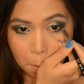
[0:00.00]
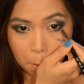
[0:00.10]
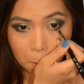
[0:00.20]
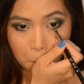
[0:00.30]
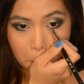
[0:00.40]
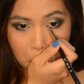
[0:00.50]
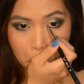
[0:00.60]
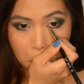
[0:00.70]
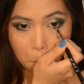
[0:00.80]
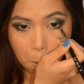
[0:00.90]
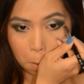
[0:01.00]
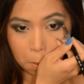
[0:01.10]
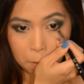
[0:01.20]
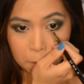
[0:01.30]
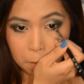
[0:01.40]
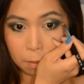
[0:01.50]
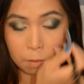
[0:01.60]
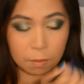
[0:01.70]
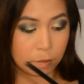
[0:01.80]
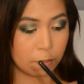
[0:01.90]

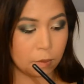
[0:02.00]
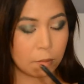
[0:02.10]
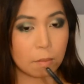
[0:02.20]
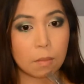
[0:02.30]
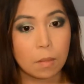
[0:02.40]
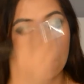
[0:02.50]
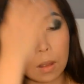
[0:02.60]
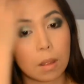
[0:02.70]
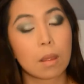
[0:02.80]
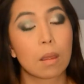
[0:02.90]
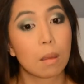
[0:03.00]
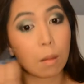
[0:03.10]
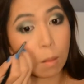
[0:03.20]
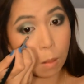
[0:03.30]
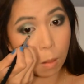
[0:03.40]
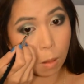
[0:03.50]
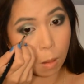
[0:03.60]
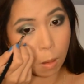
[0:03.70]
(no one is talking)